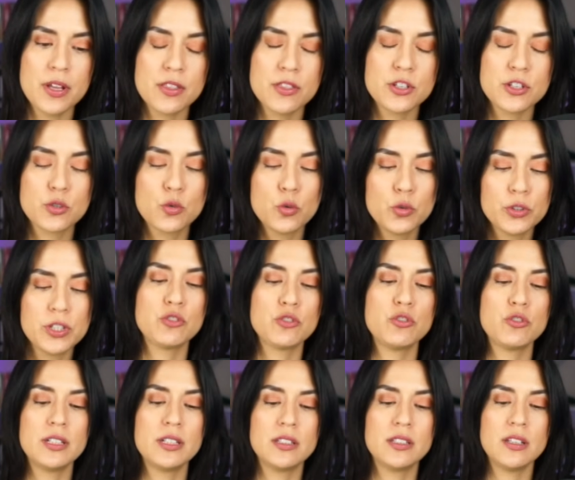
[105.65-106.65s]
the school
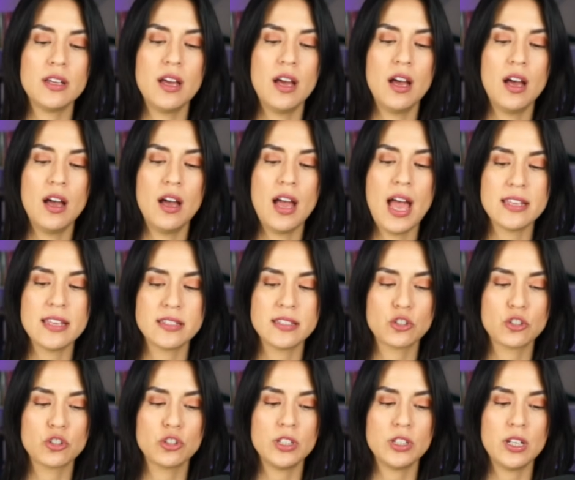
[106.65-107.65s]
district uh, has
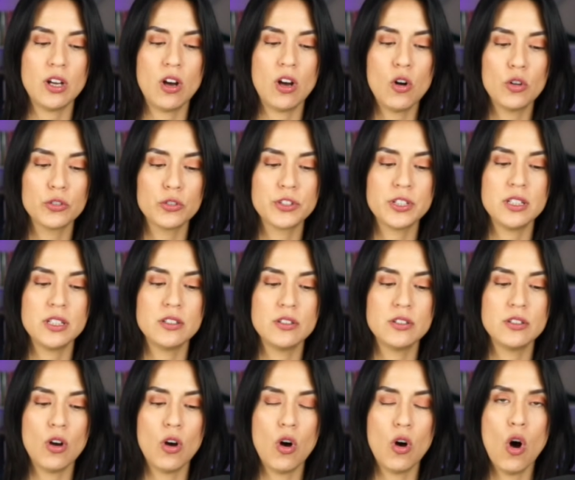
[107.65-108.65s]
actually halted